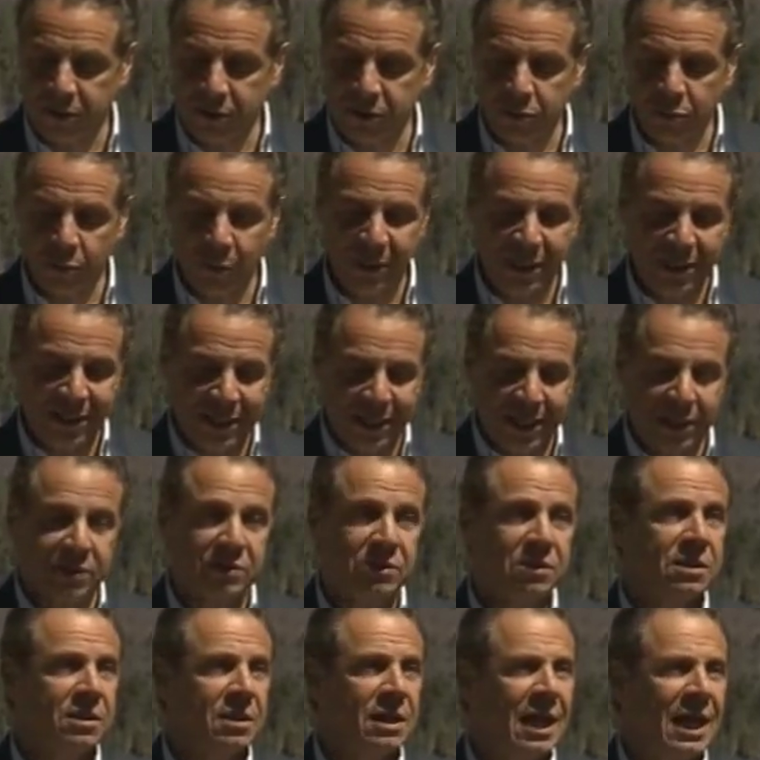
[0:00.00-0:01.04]
The
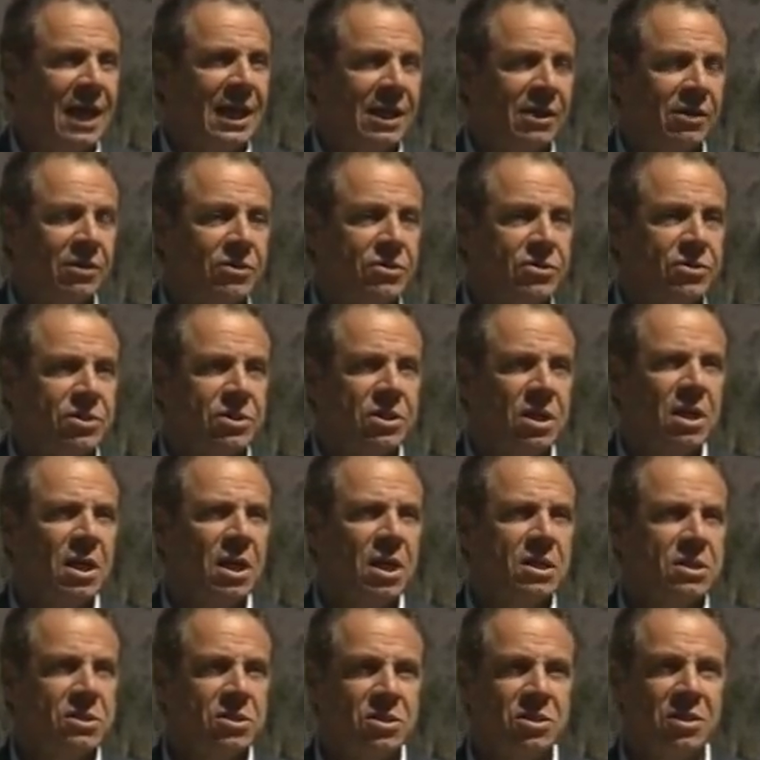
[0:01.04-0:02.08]
20,000 acres
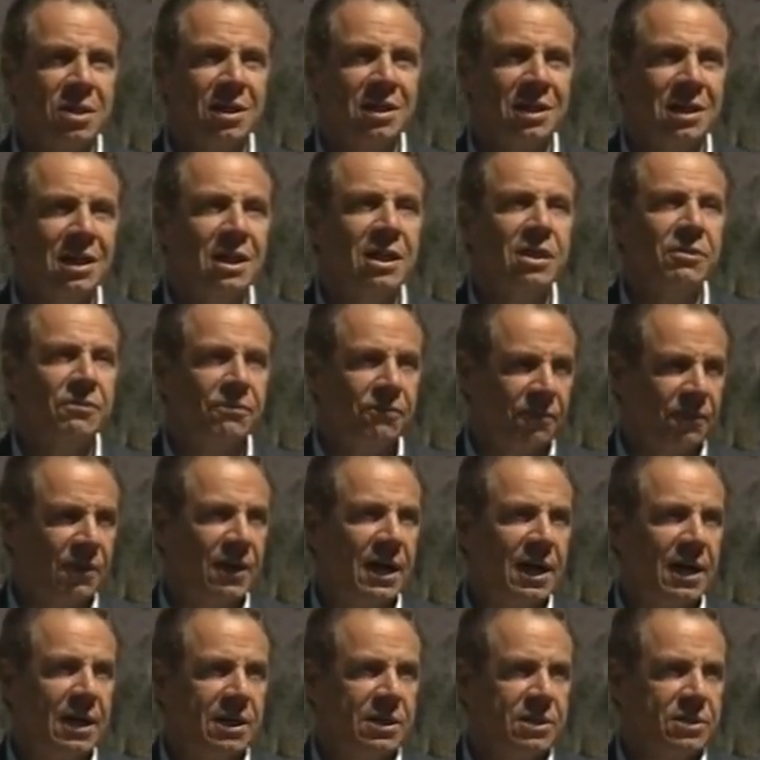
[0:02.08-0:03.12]

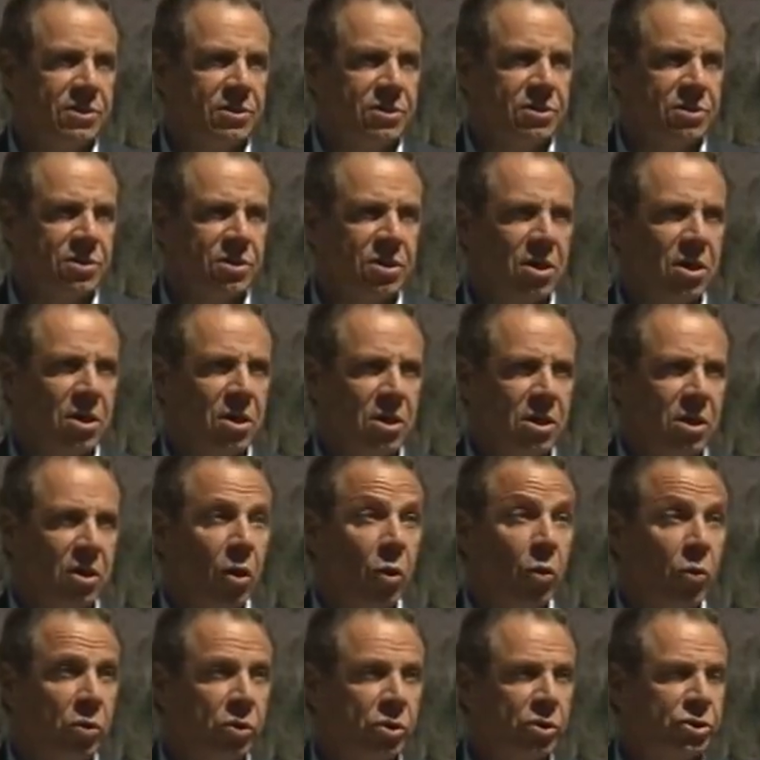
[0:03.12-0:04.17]
solidifies the
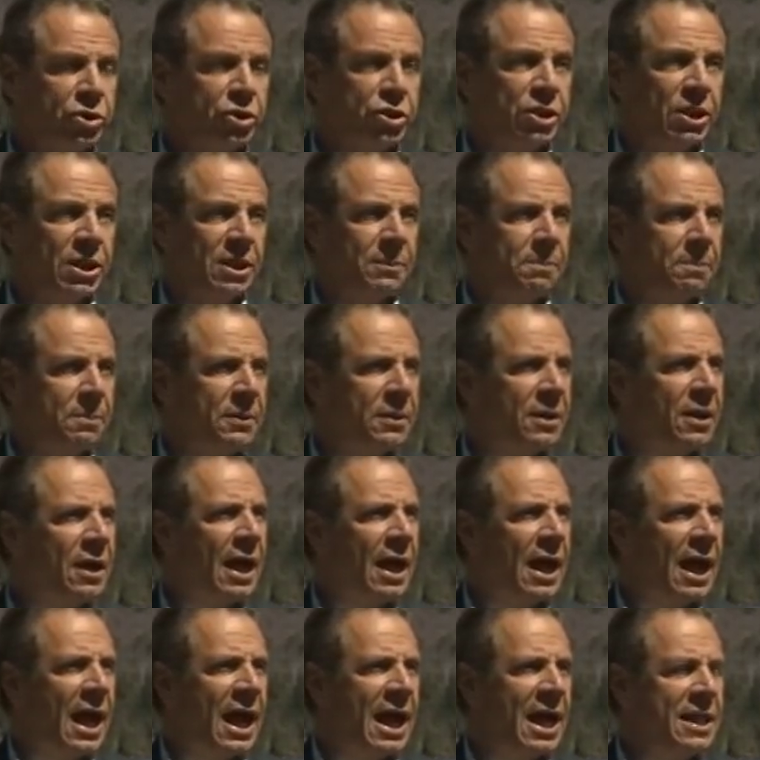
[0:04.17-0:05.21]
ownership
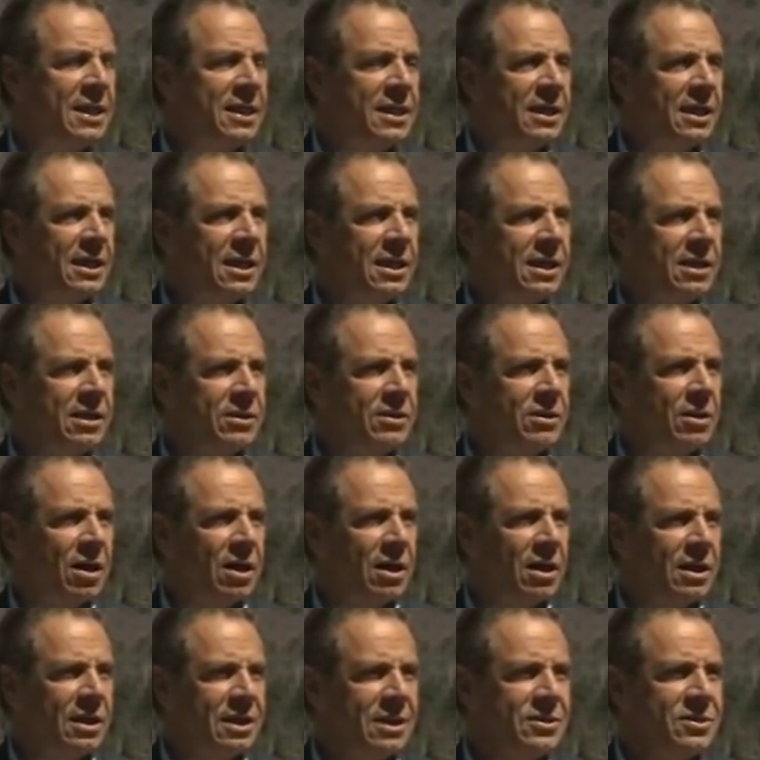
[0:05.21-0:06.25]
and the
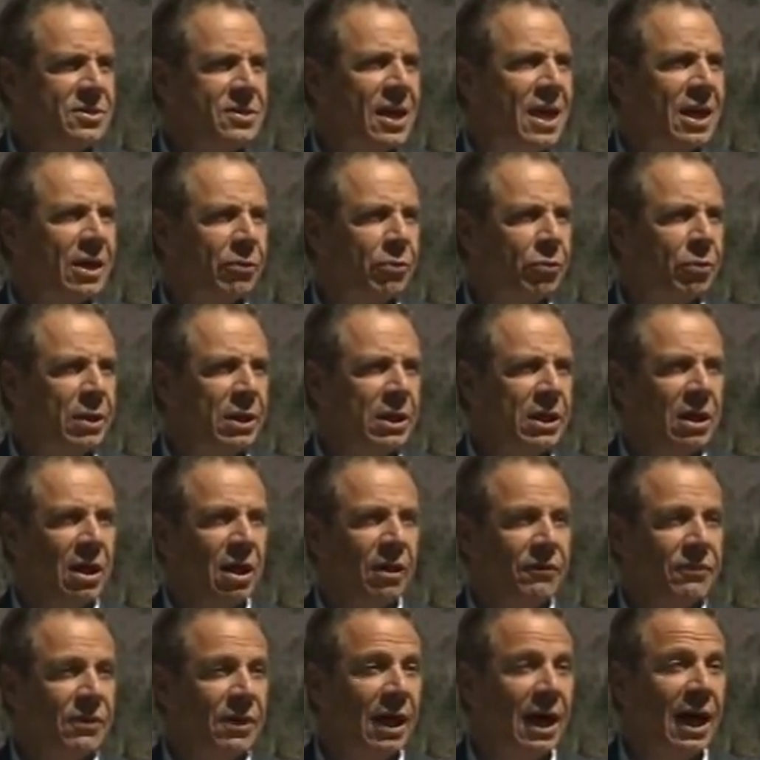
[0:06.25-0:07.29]
integrity
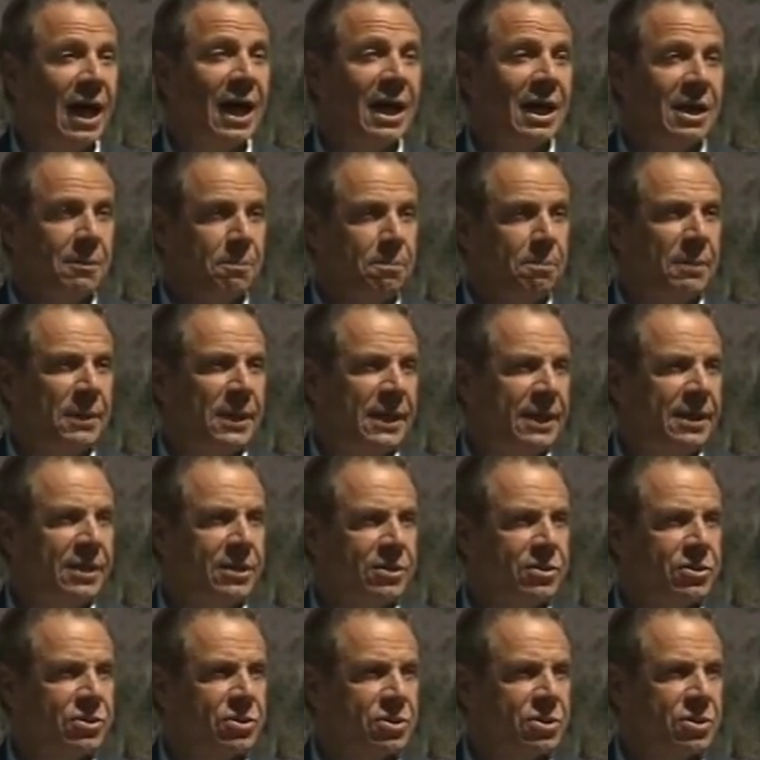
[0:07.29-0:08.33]
of the High
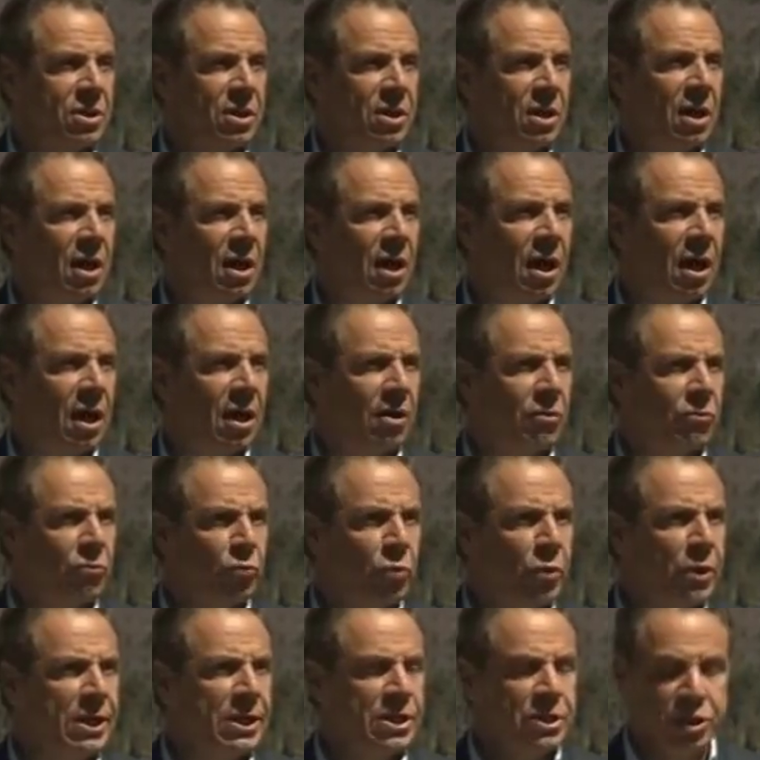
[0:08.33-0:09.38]
Peaks
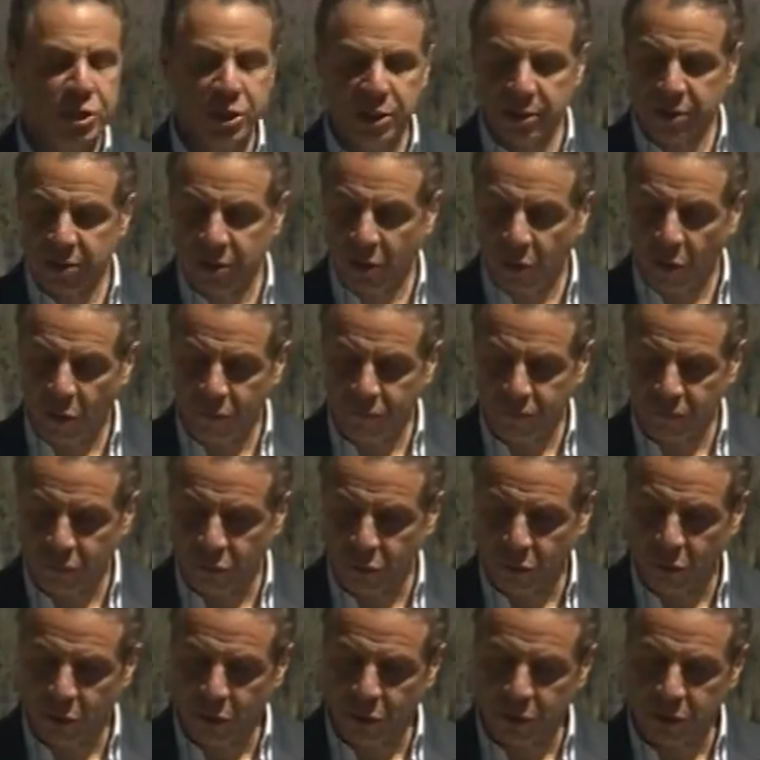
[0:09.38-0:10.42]
region
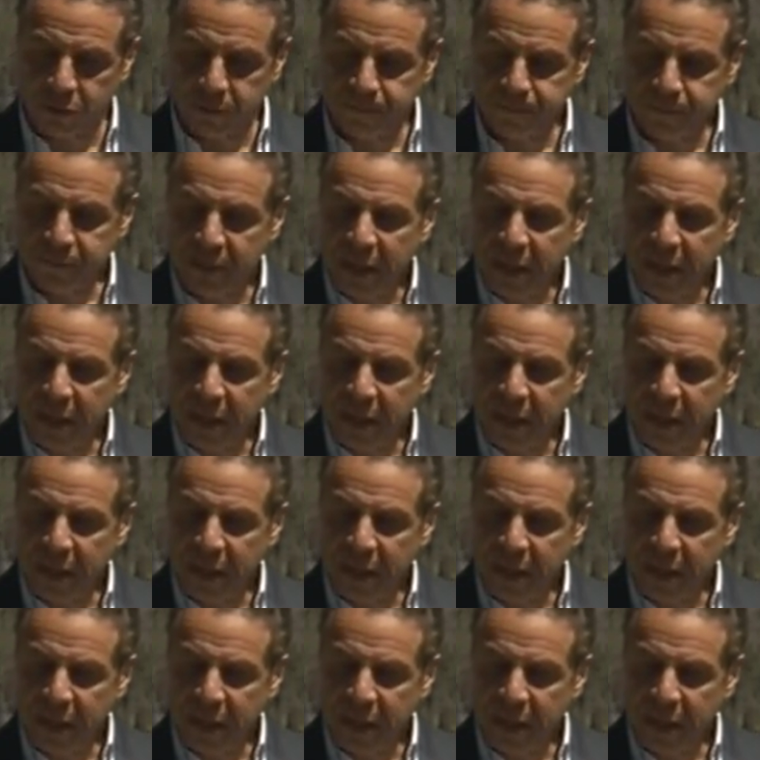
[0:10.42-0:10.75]
overall.